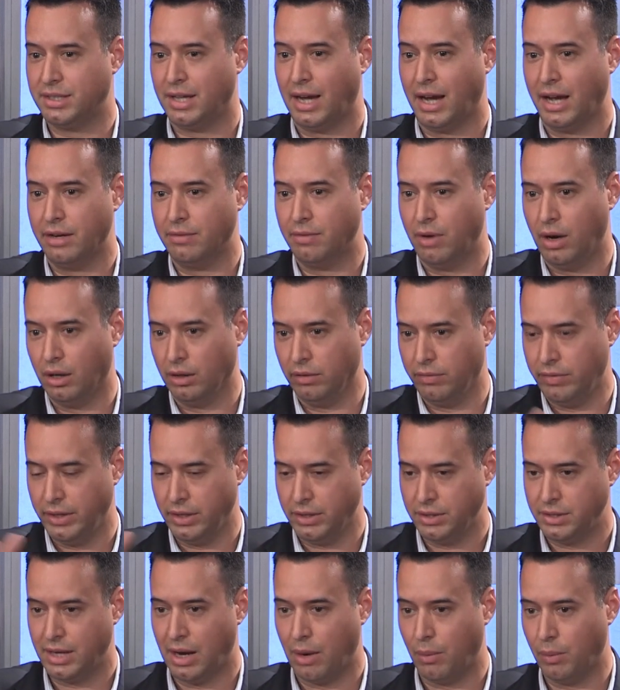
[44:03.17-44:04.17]
side of all of
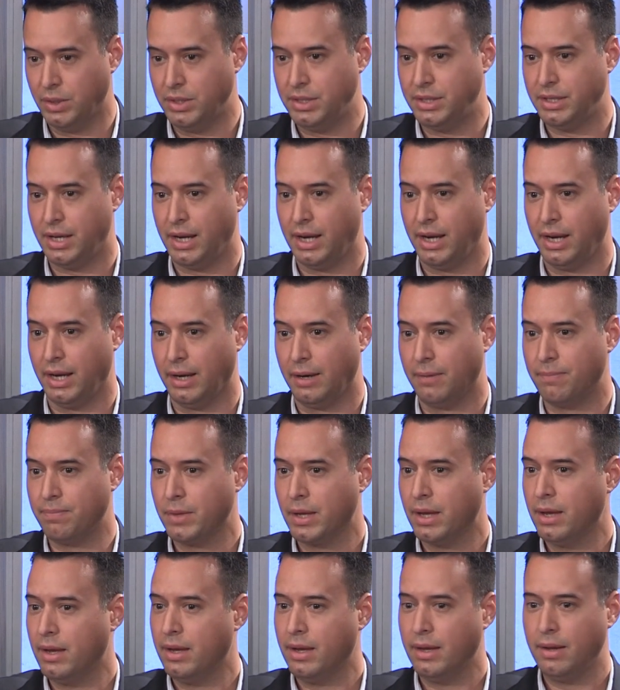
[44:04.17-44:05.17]
this, I would say
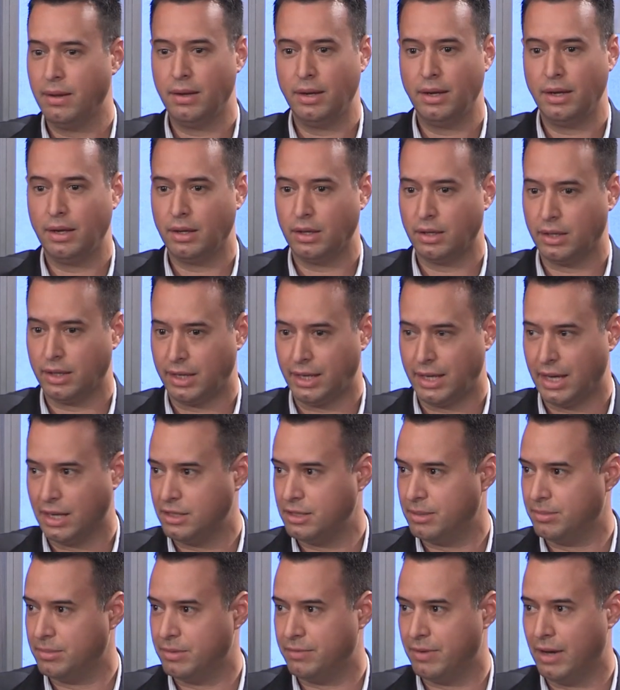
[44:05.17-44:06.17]
get
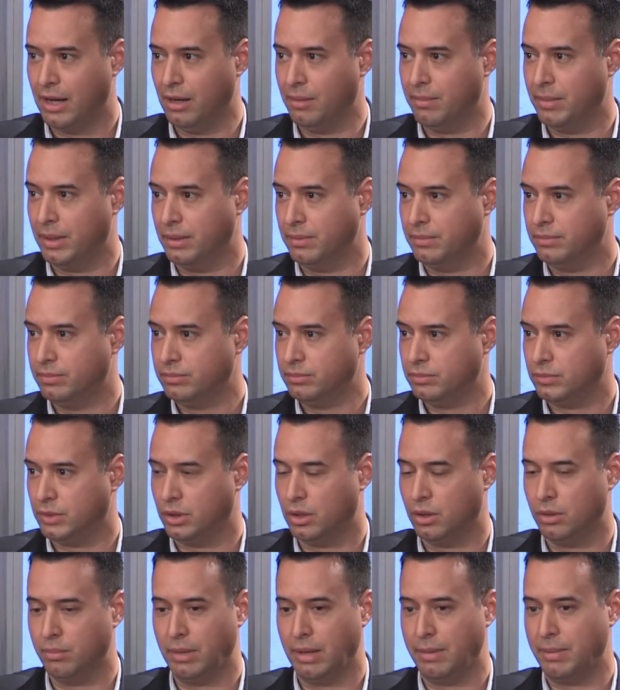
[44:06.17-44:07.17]
some development.
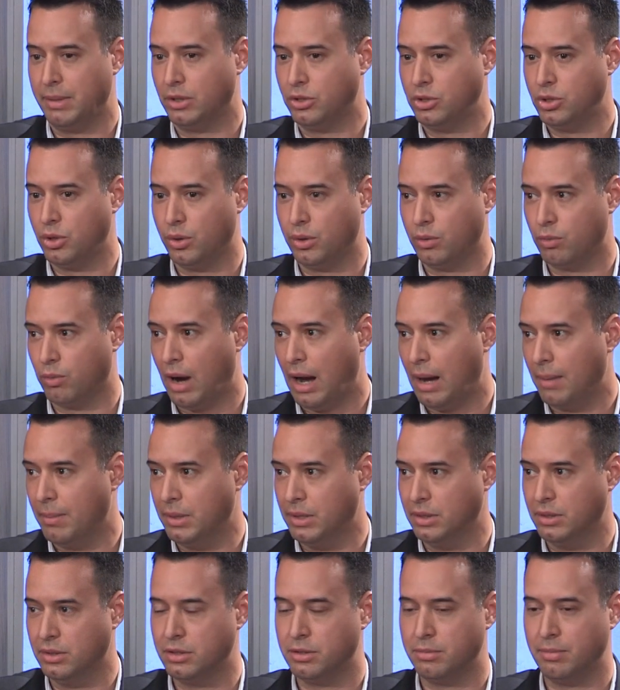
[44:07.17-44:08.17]
Maybe a Tony
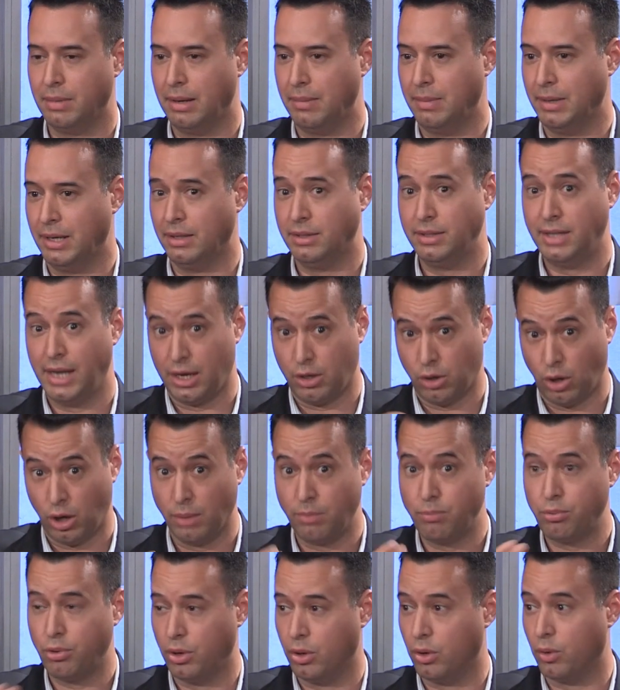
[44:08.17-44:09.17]
Robbins, maybe take our
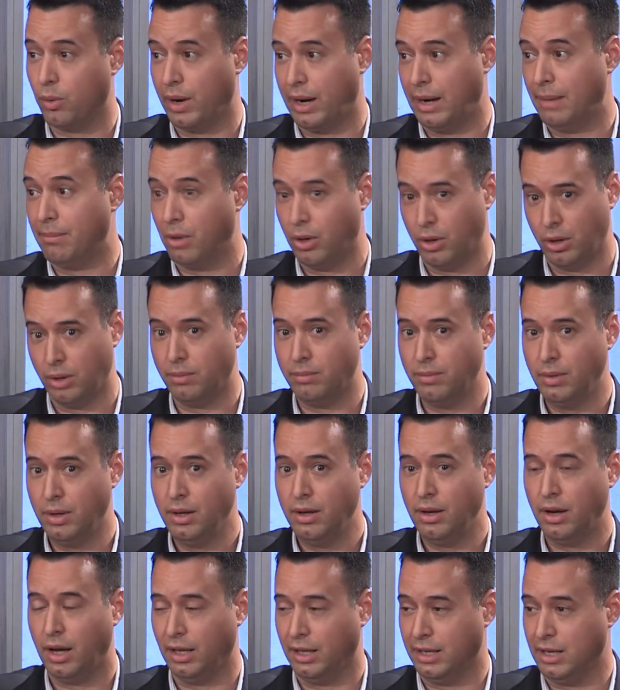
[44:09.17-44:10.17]
program, or
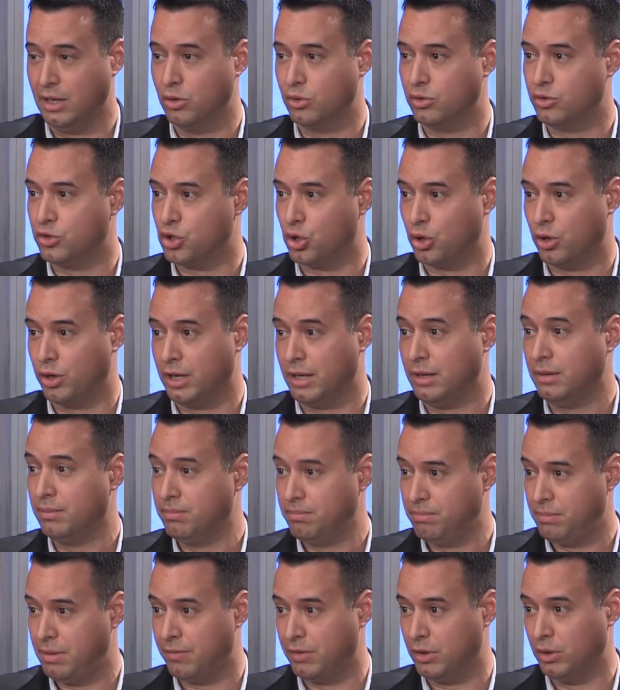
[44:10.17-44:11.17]
a Leader's Journey,
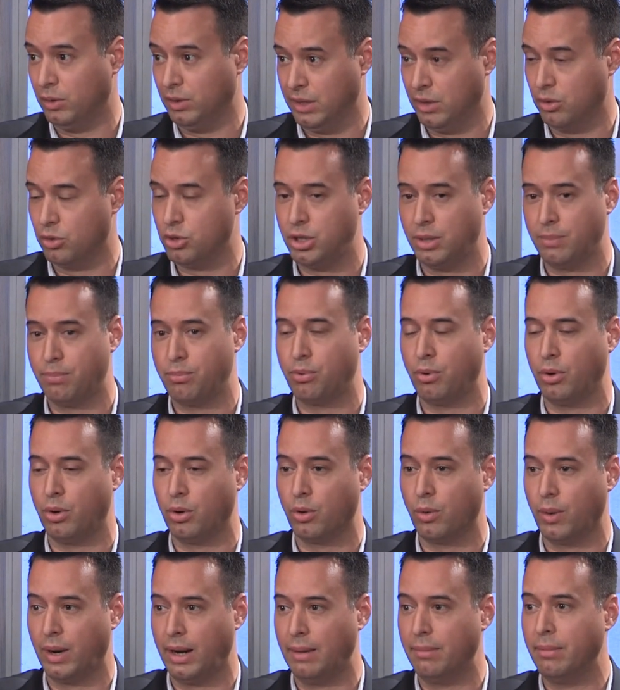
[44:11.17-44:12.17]
Pivotal Leadership
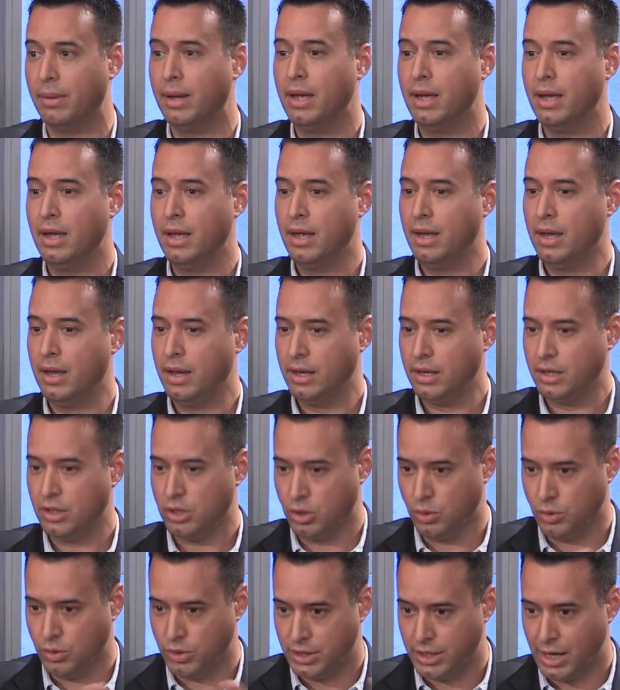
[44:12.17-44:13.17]
Program.
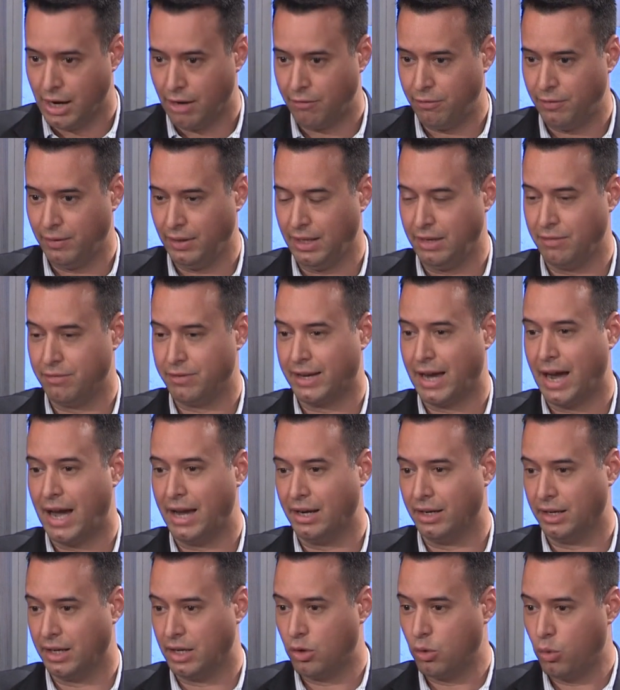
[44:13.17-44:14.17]
You definitely have got
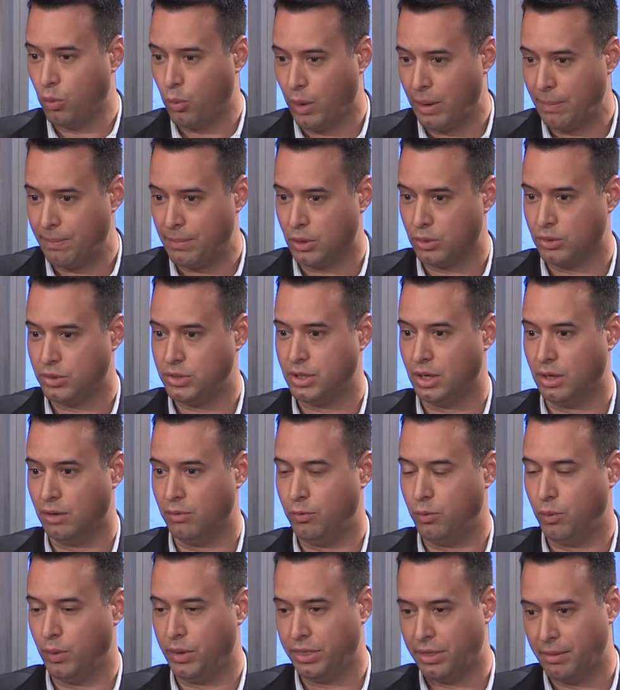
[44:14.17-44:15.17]
to equip
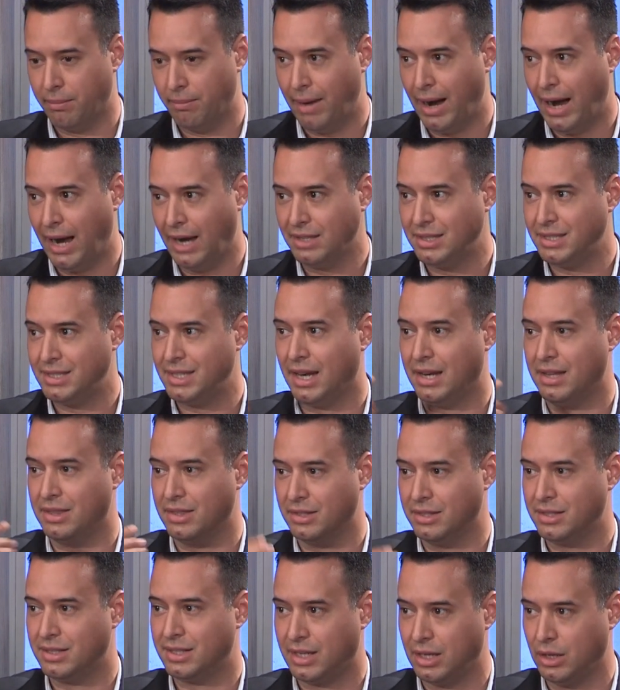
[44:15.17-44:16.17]
yourself with the mindset and
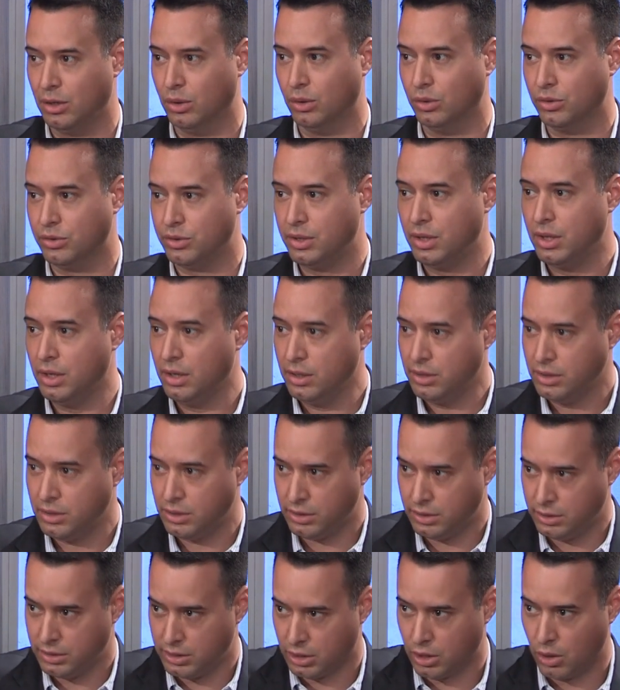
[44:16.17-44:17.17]
the skills
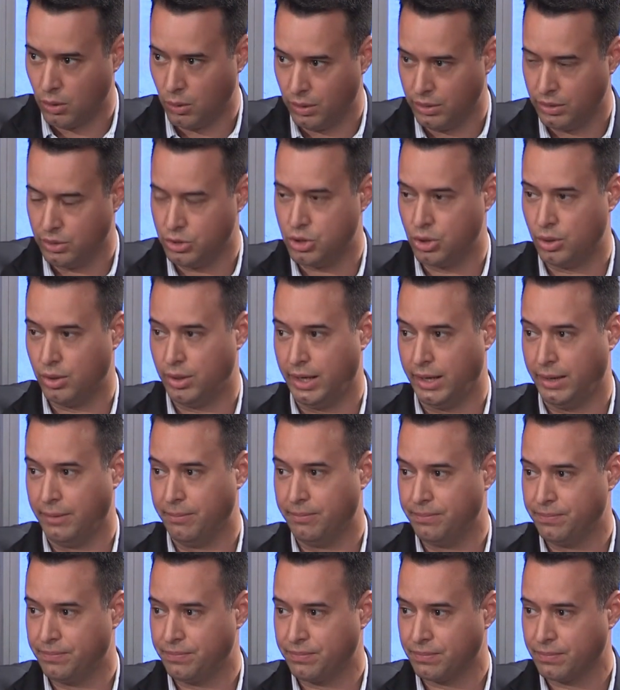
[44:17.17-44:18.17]
to go on the journey,
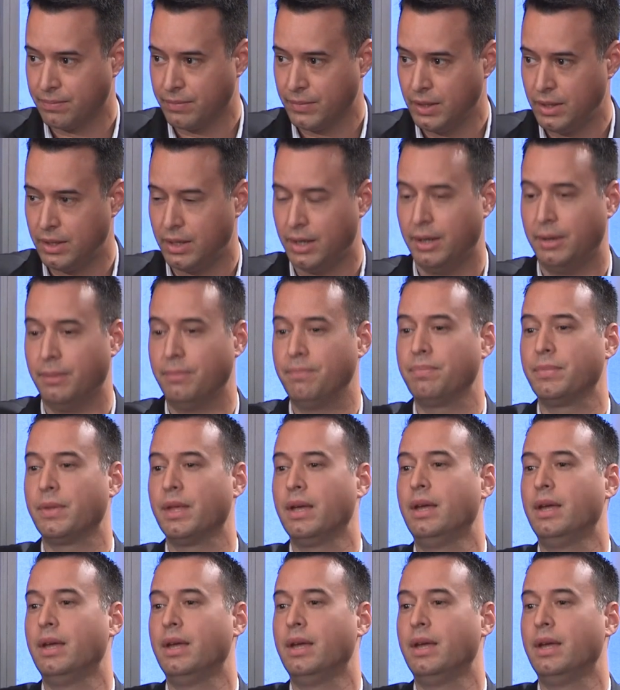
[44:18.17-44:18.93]
okay?